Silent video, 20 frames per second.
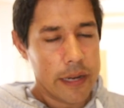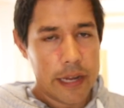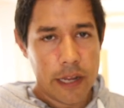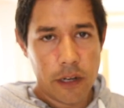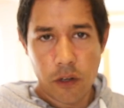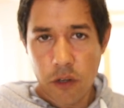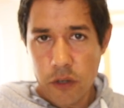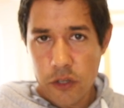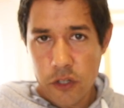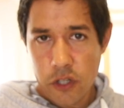Now,
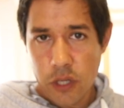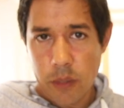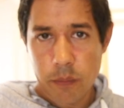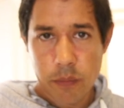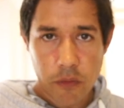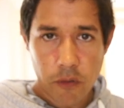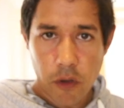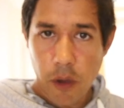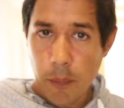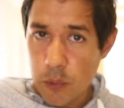not in
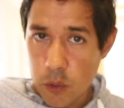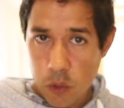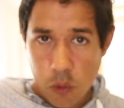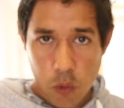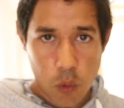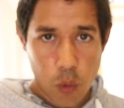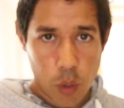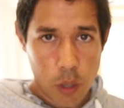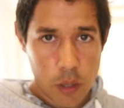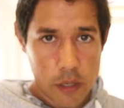terms of optical
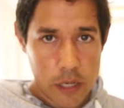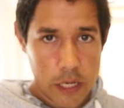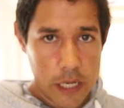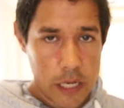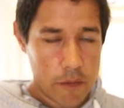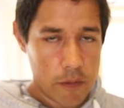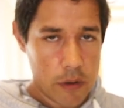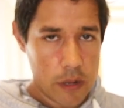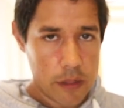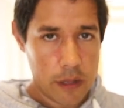
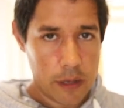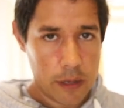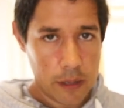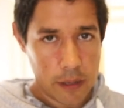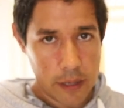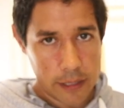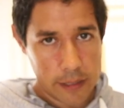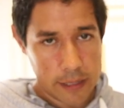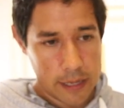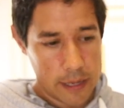quality or anything
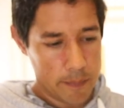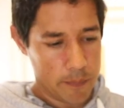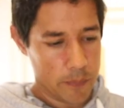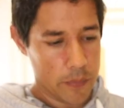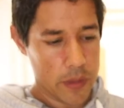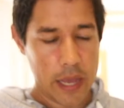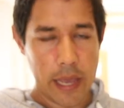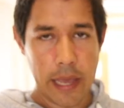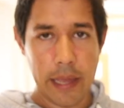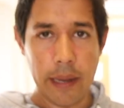like that,
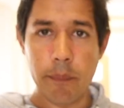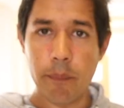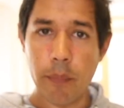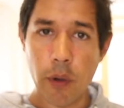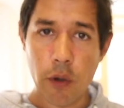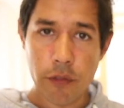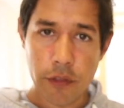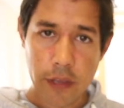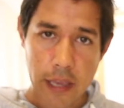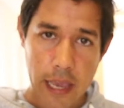and
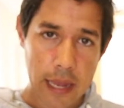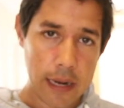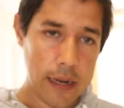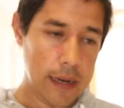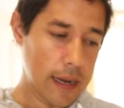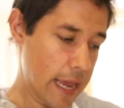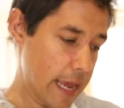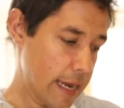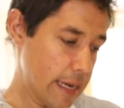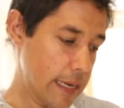both
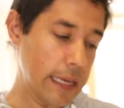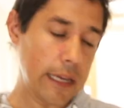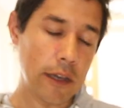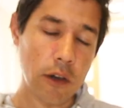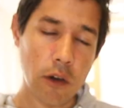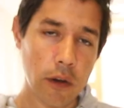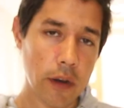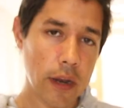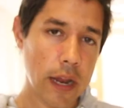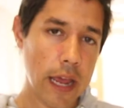Canon and
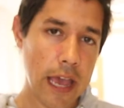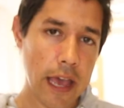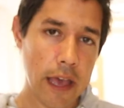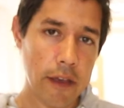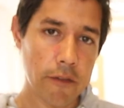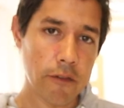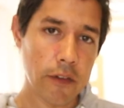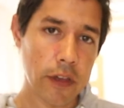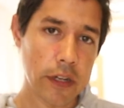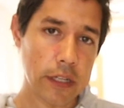Nikon
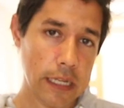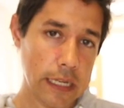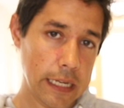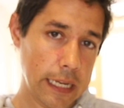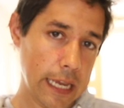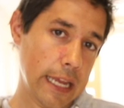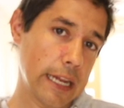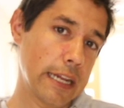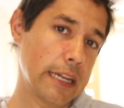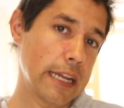have a
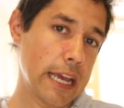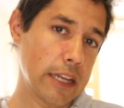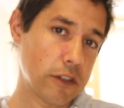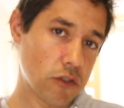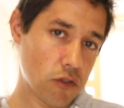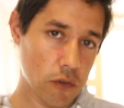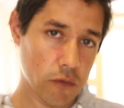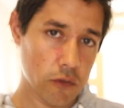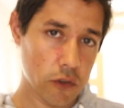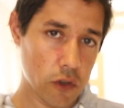dedicated
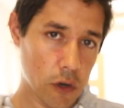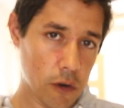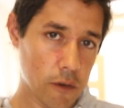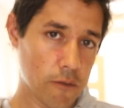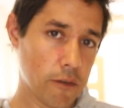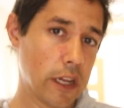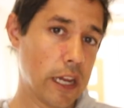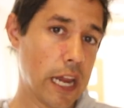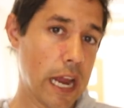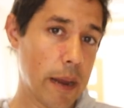
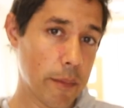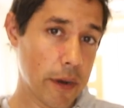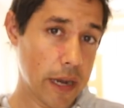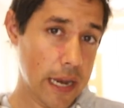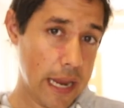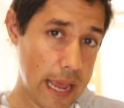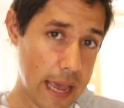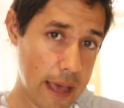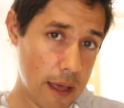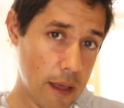astrophotography camera
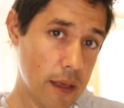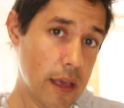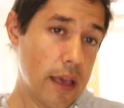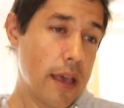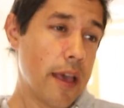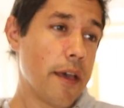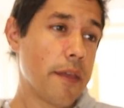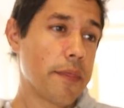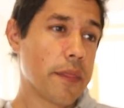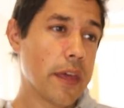now
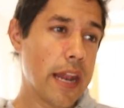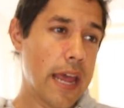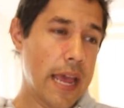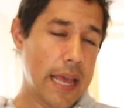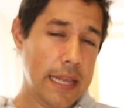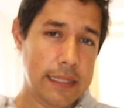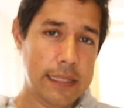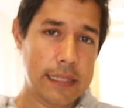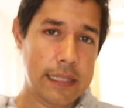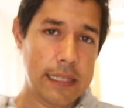that
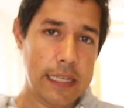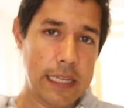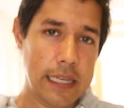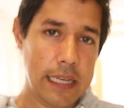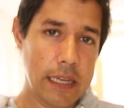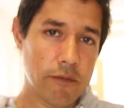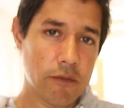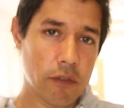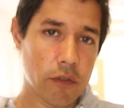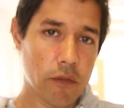has
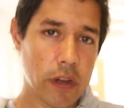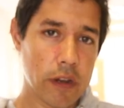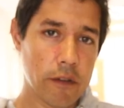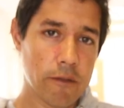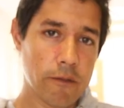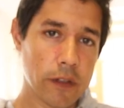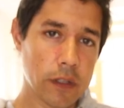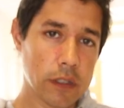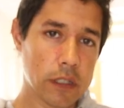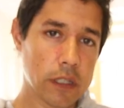the infrared
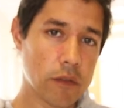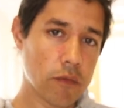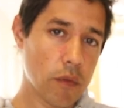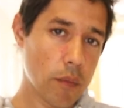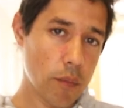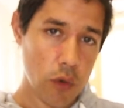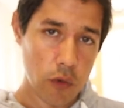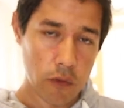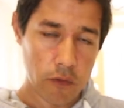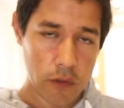filter
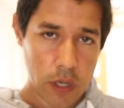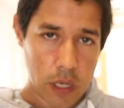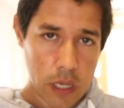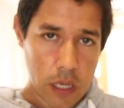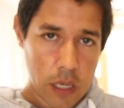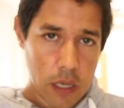removed.